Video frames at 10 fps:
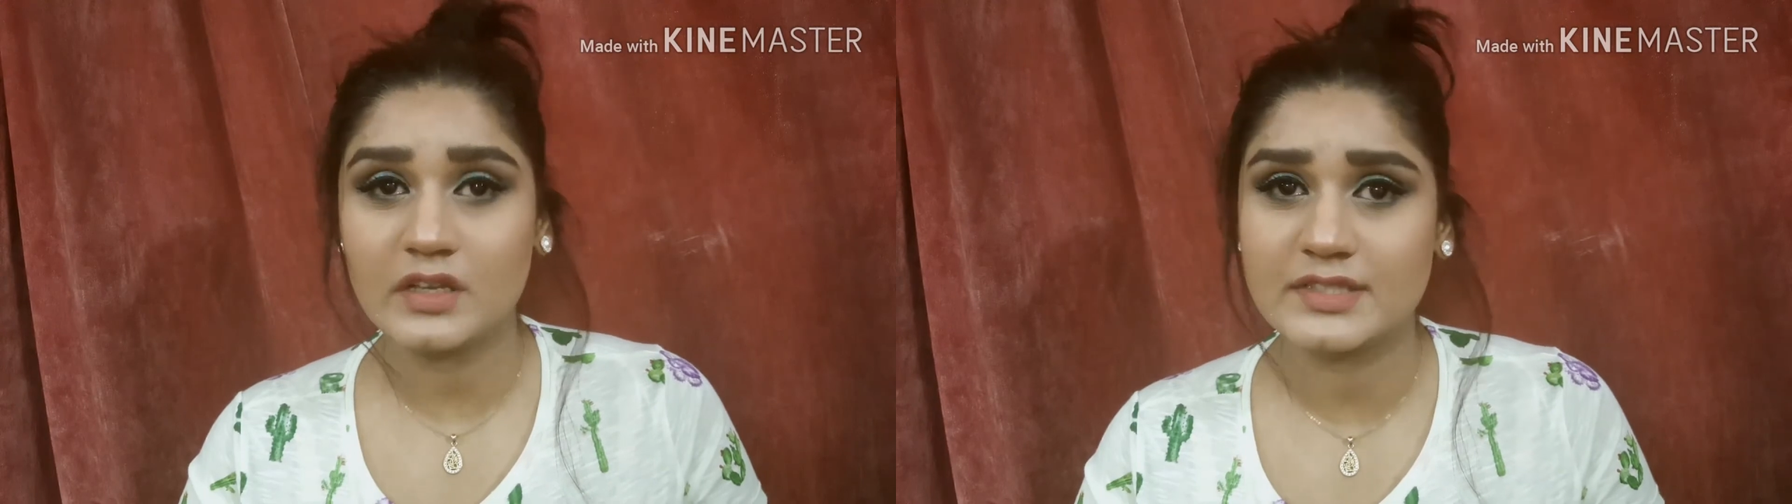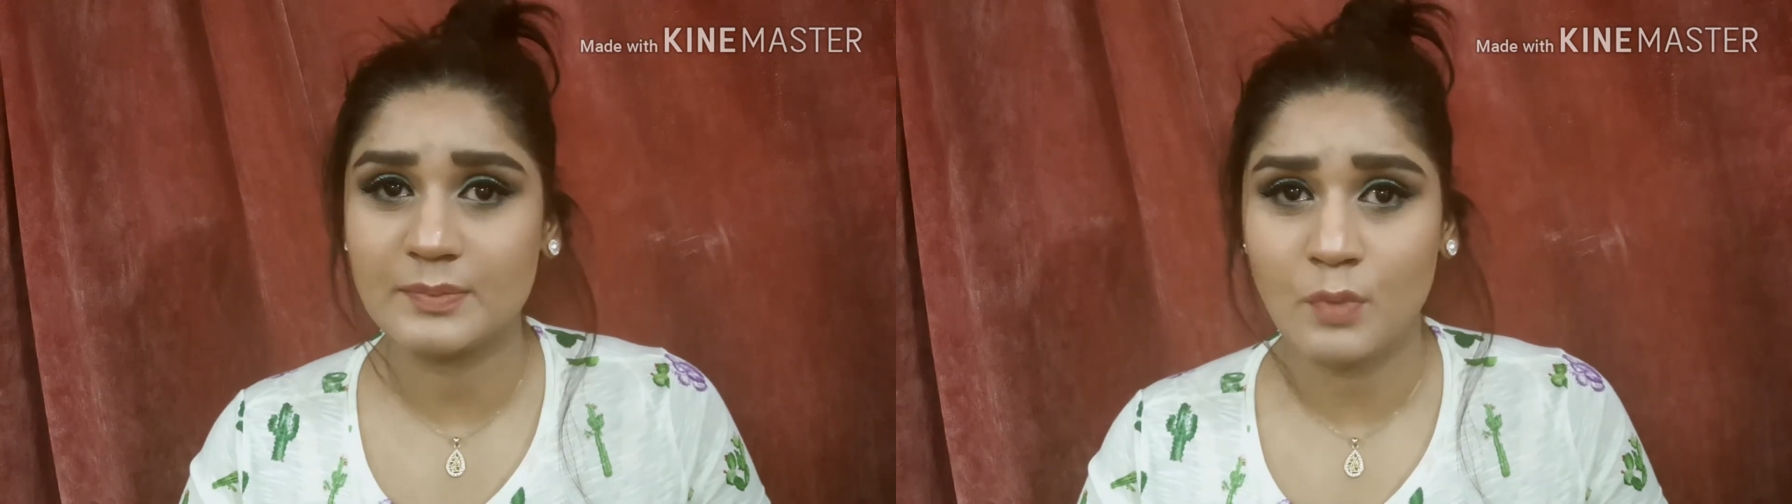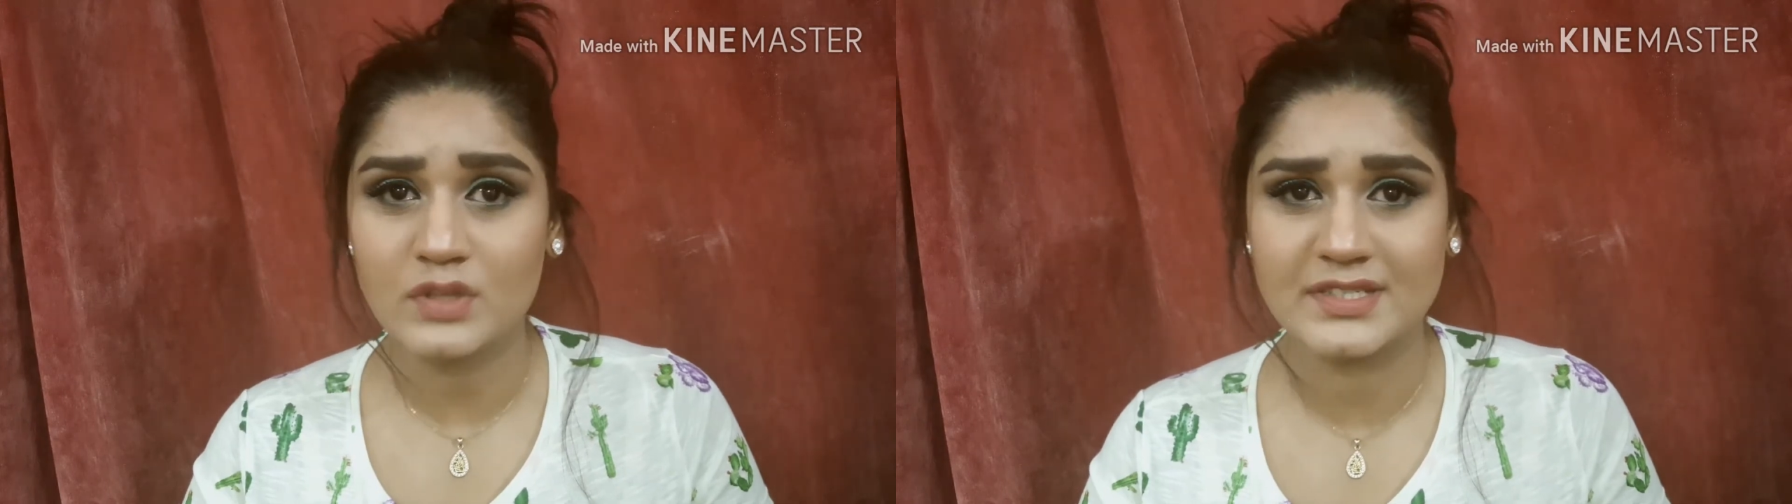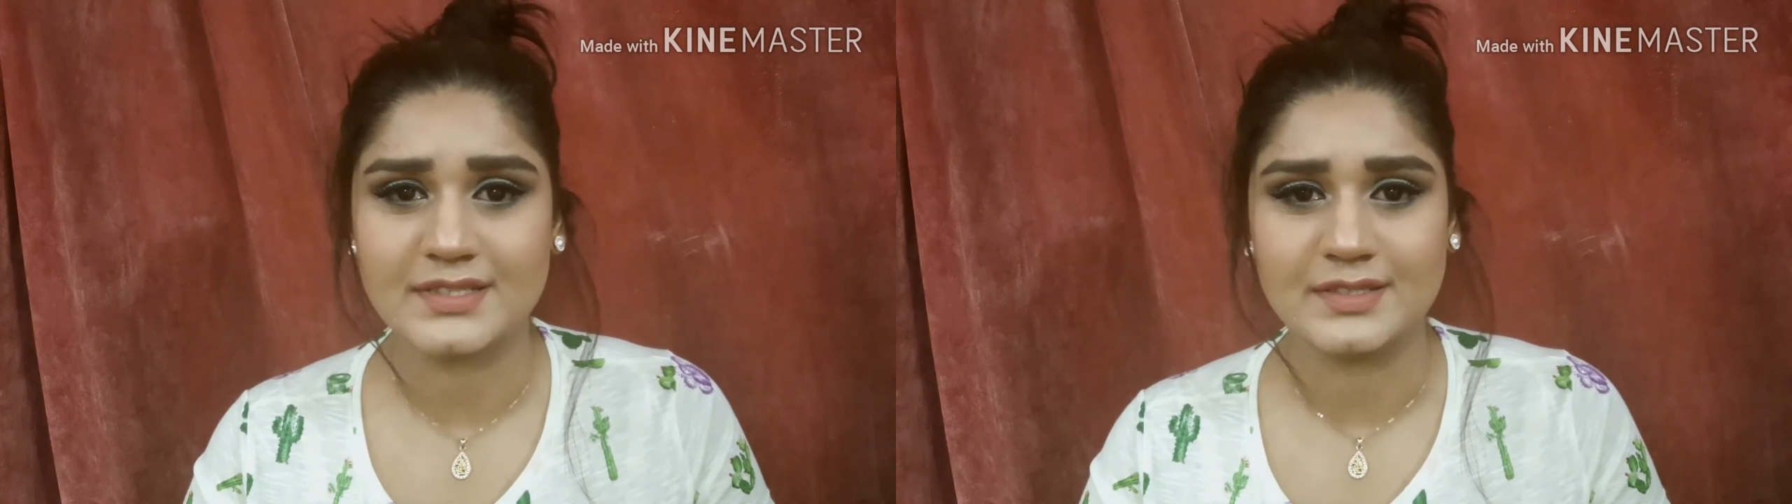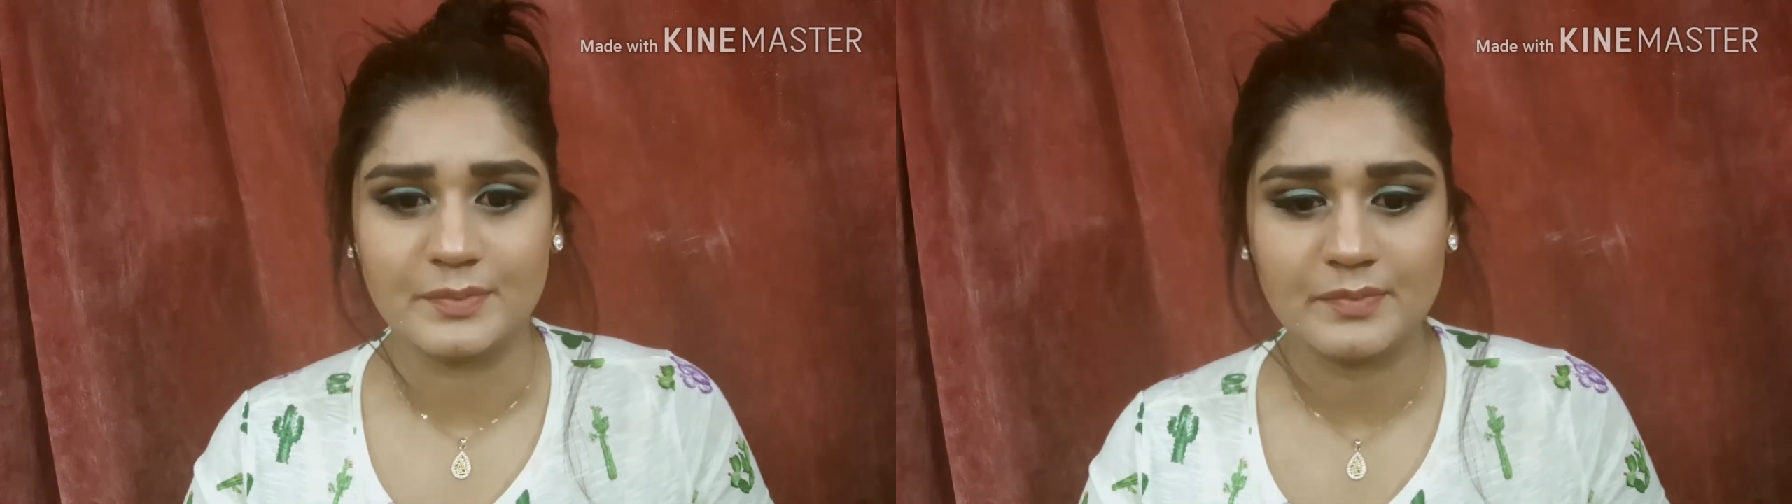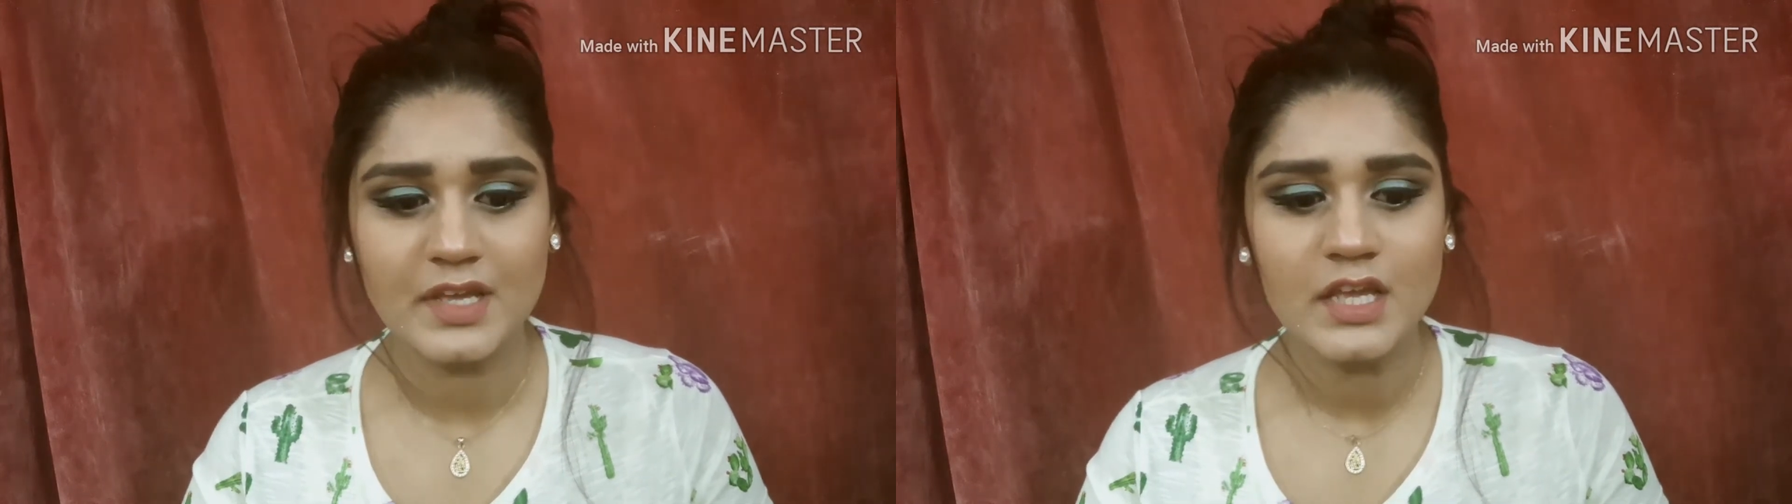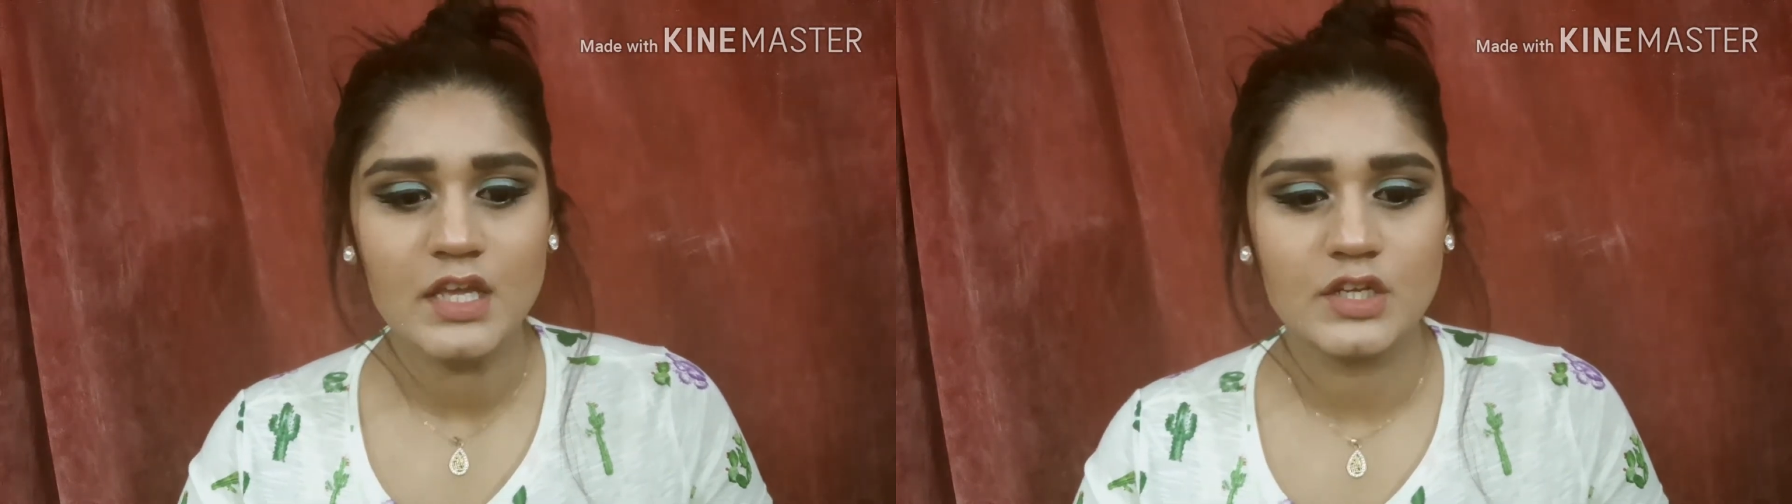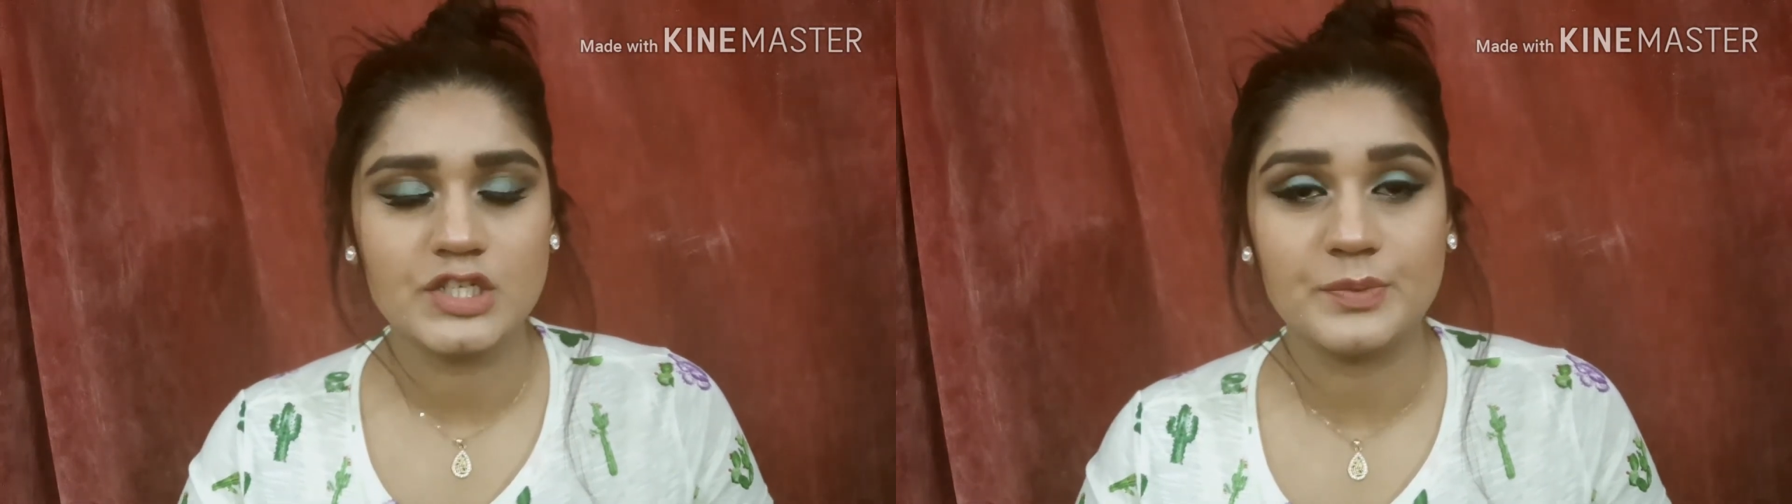support system
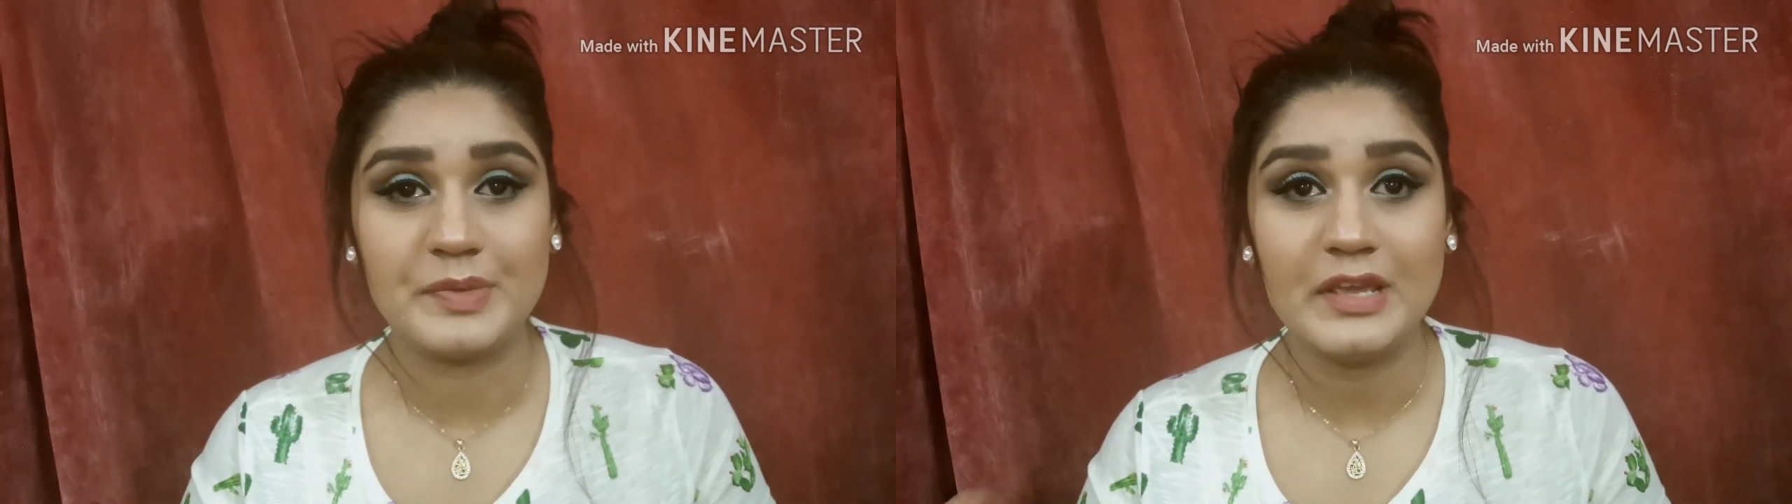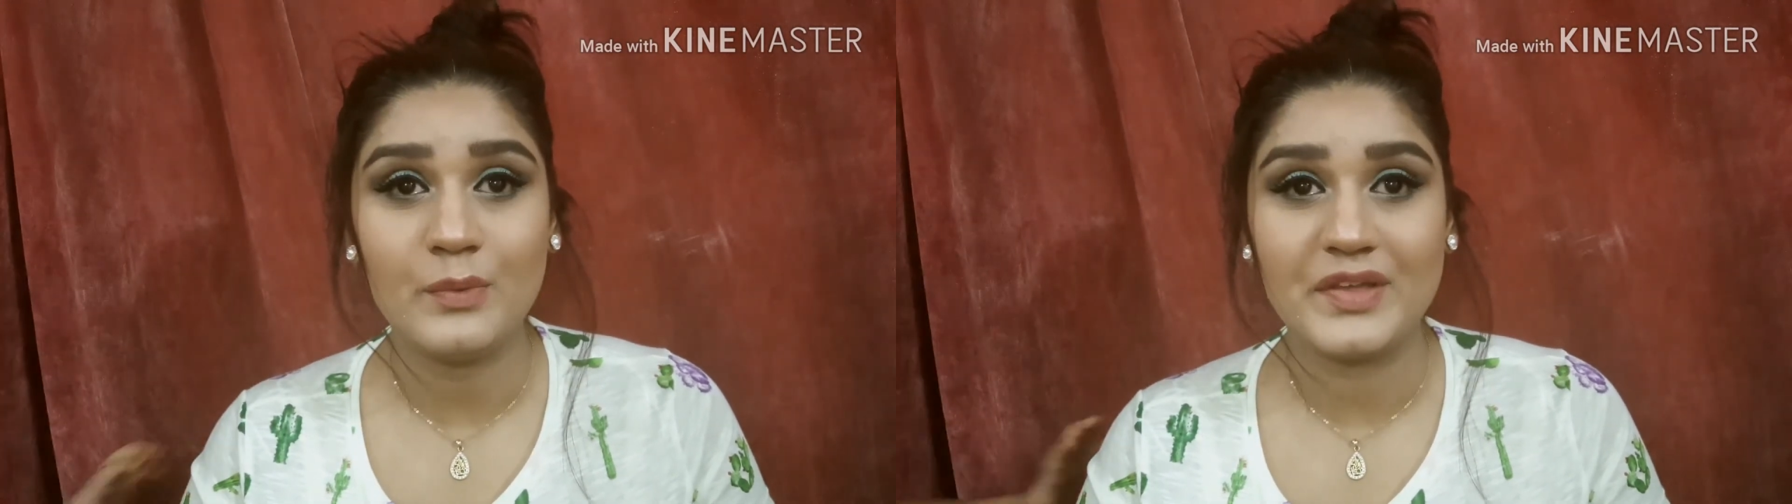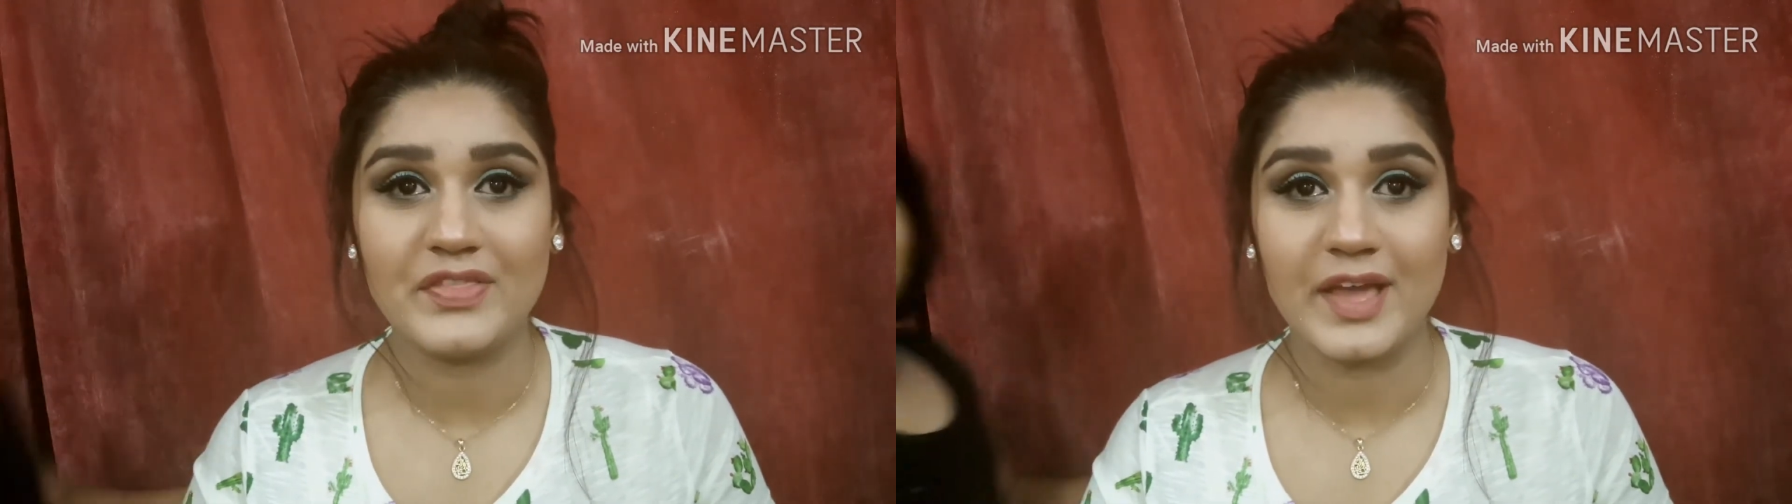to be with them.